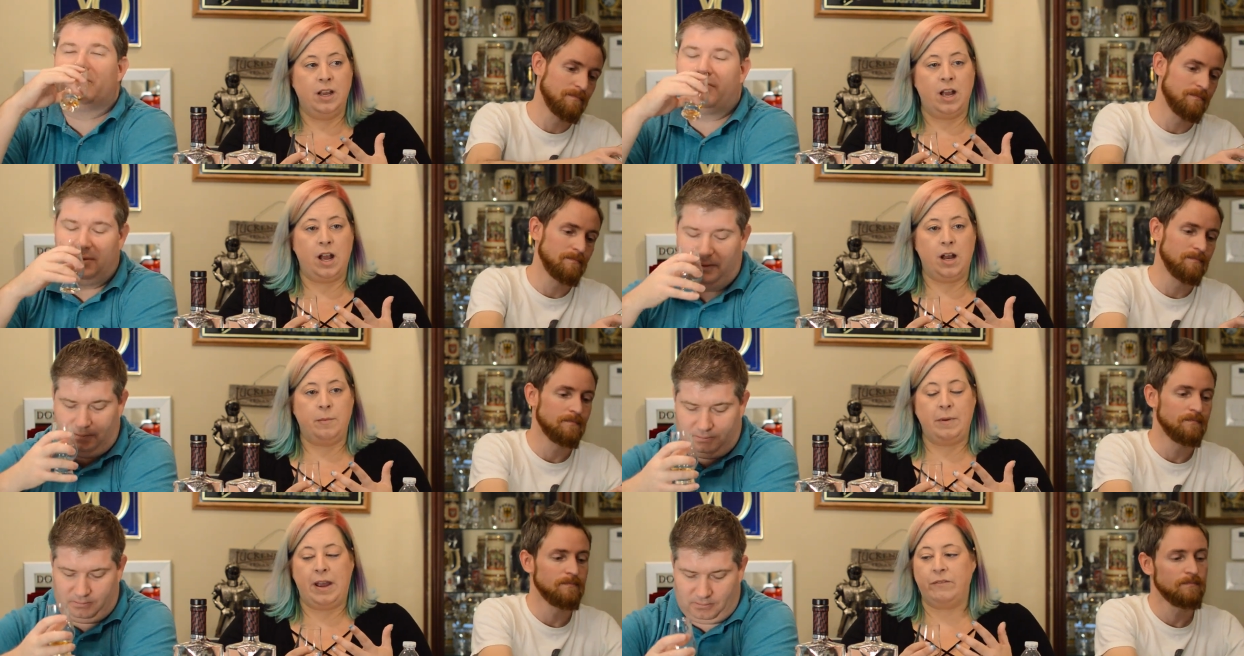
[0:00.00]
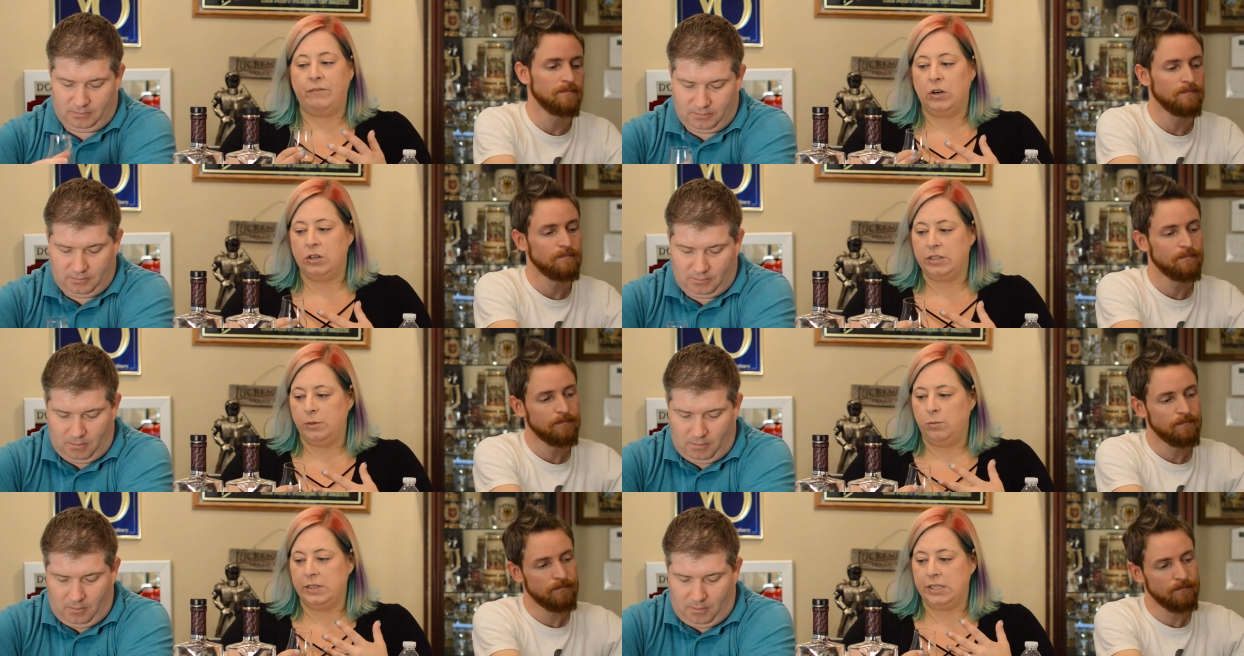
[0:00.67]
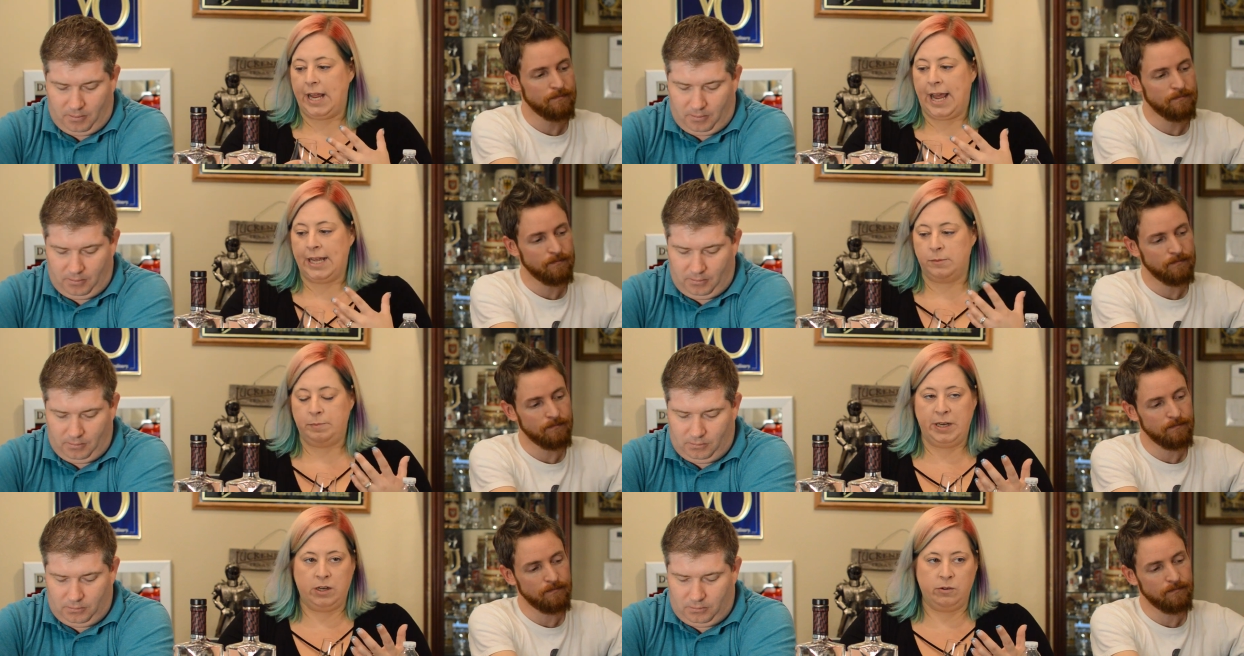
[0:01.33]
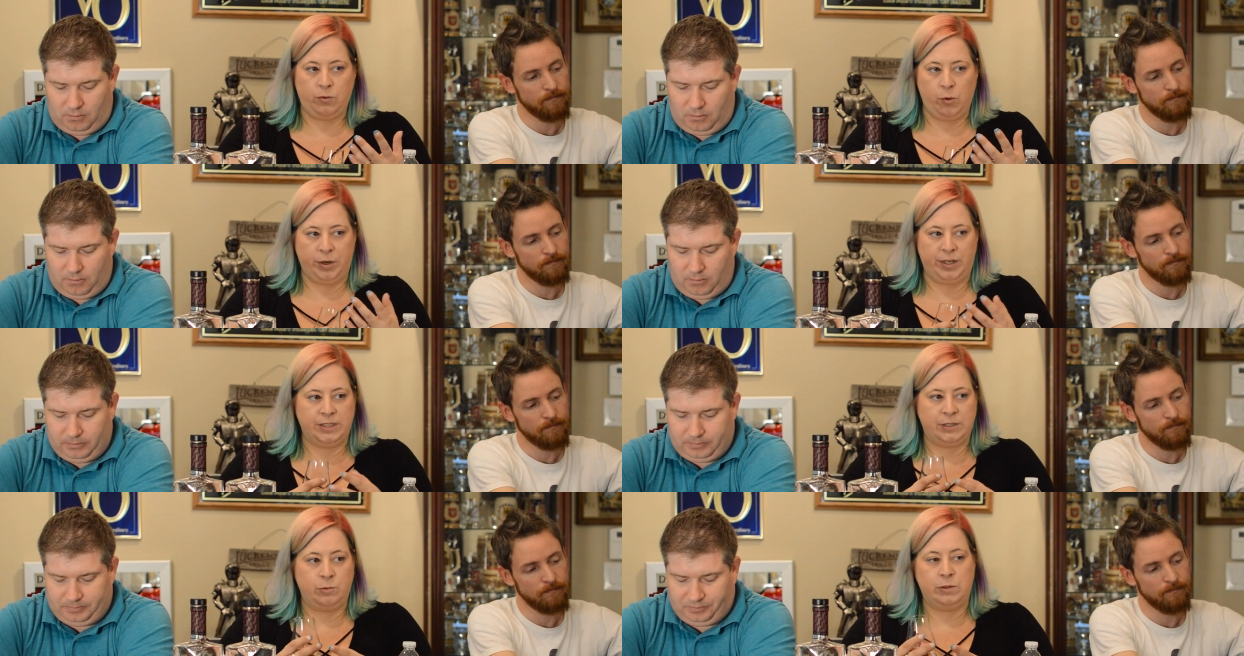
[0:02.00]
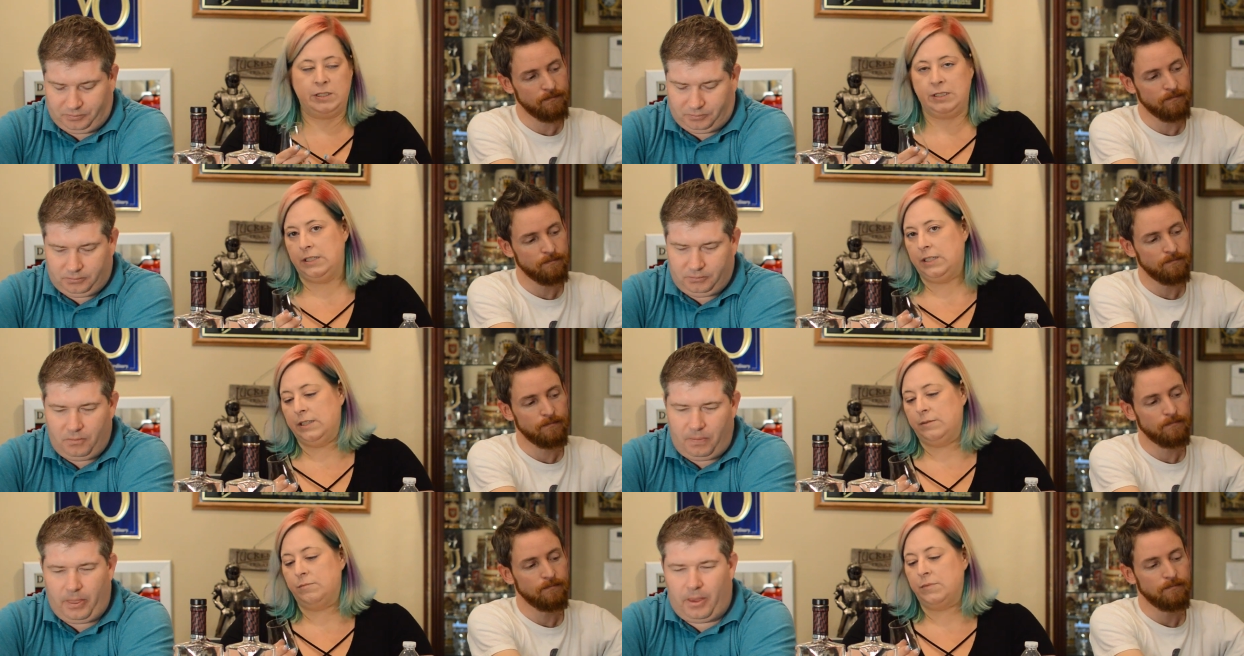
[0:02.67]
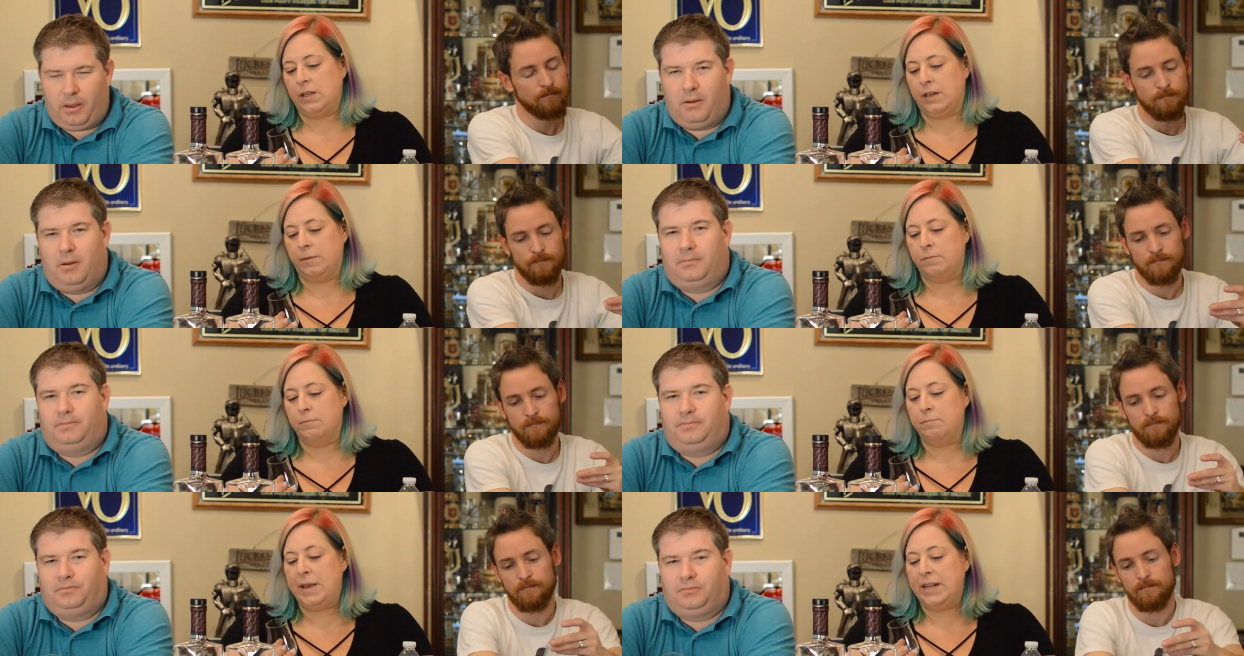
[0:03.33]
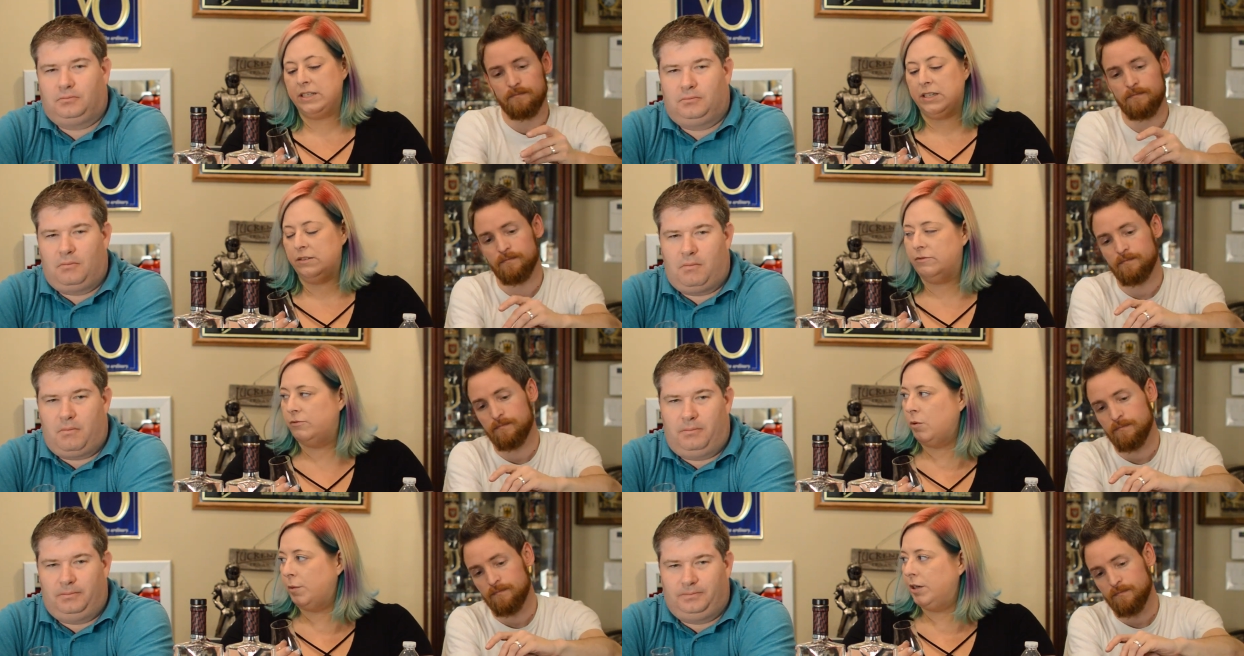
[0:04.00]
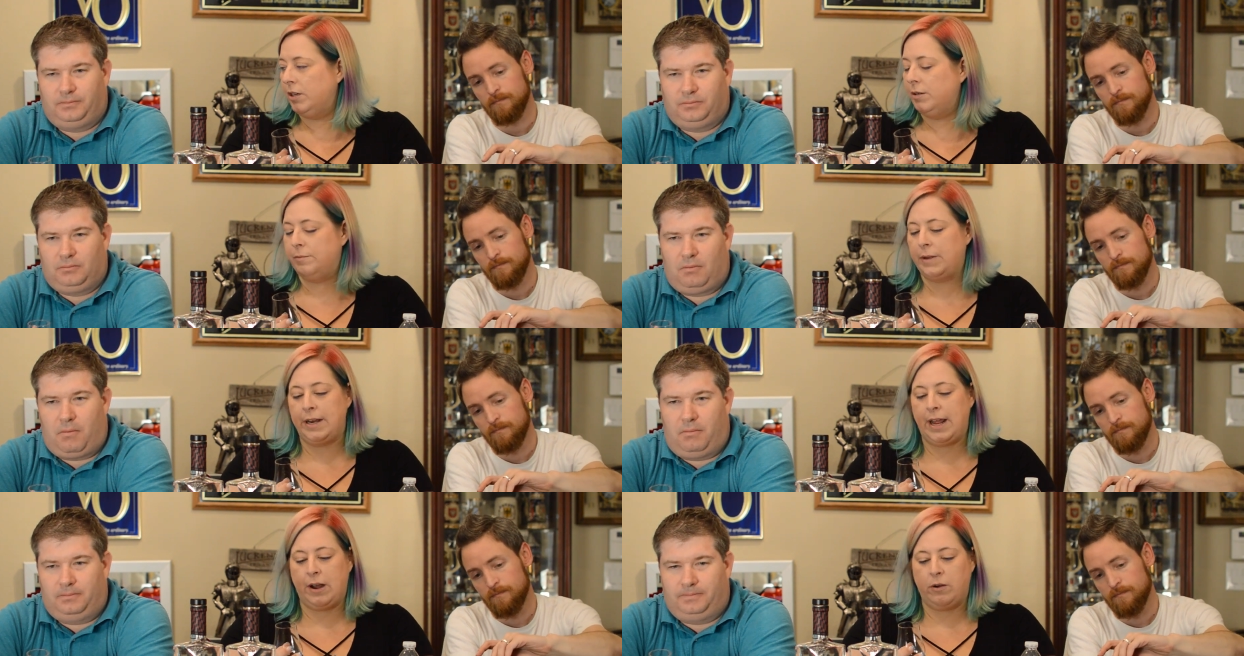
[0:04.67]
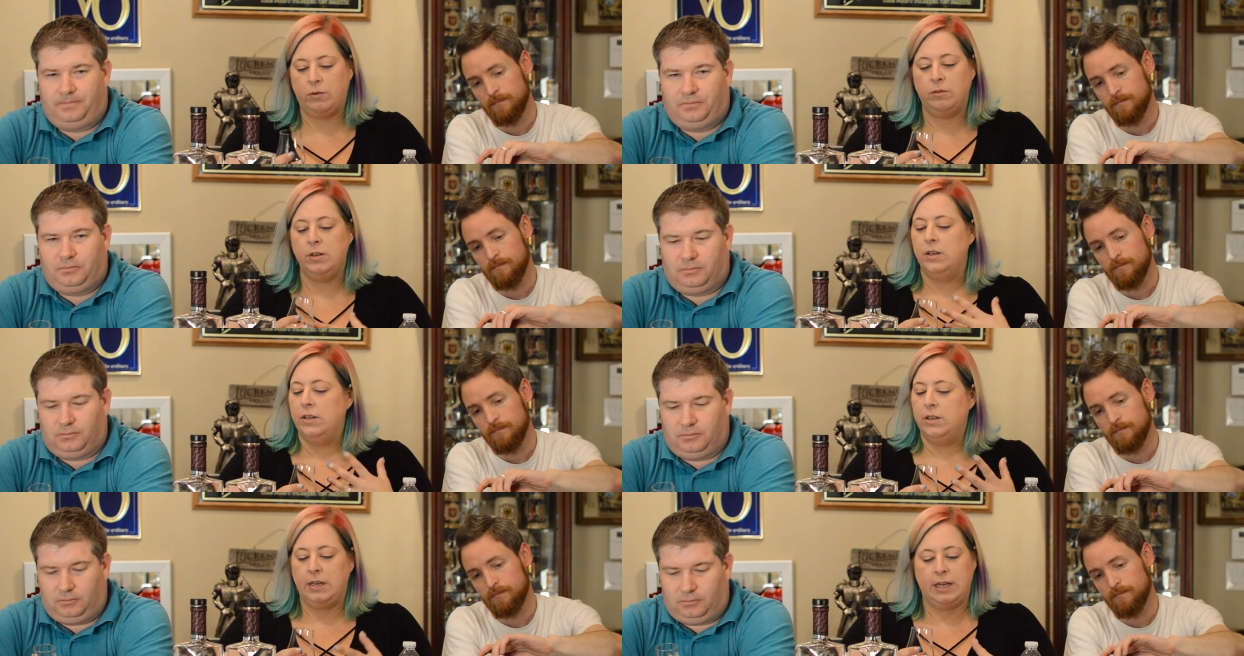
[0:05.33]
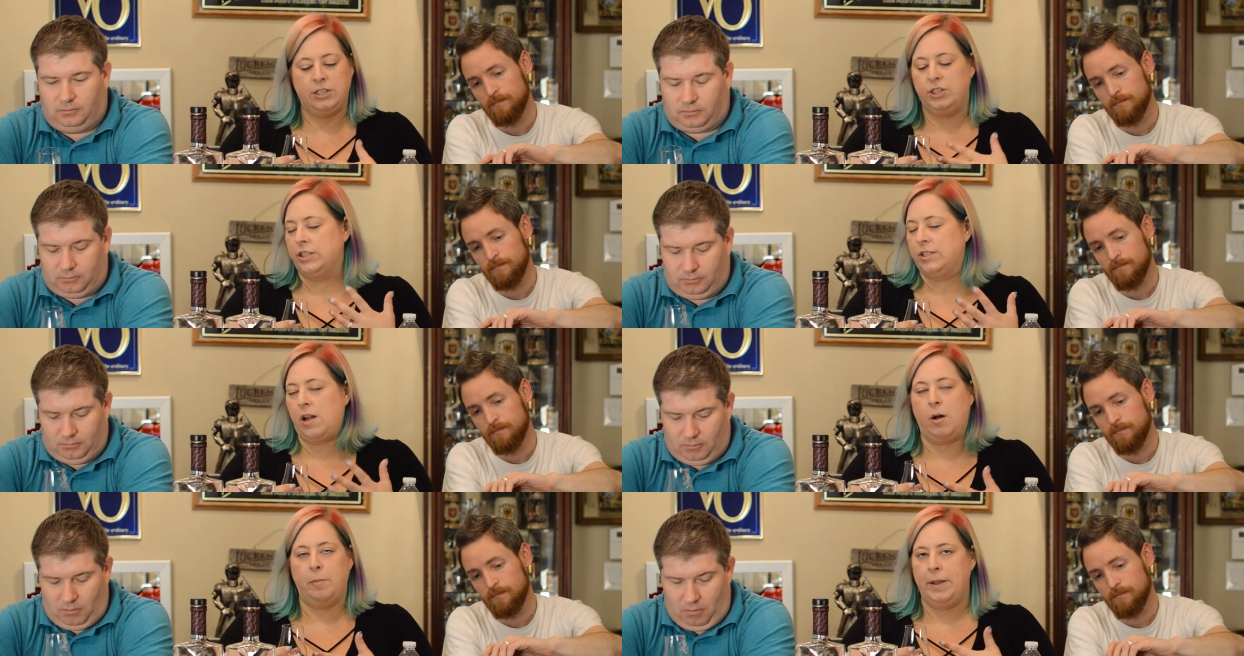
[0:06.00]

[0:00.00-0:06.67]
Speaker 1: Um, at first, it wasn't as pickle forward as it was the, the mint forward, but now it's just all